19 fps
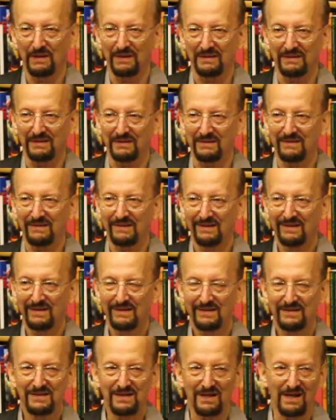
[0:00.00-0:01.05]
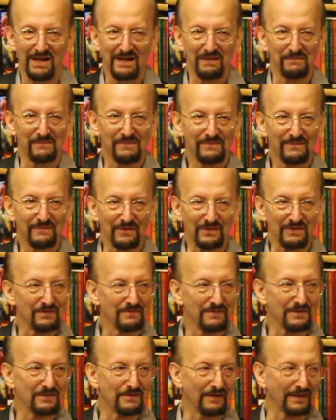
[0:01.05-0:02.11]
but time was
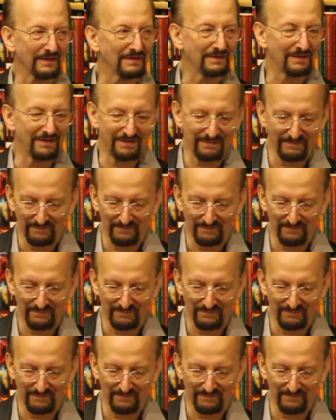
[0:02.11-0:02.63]
restricted.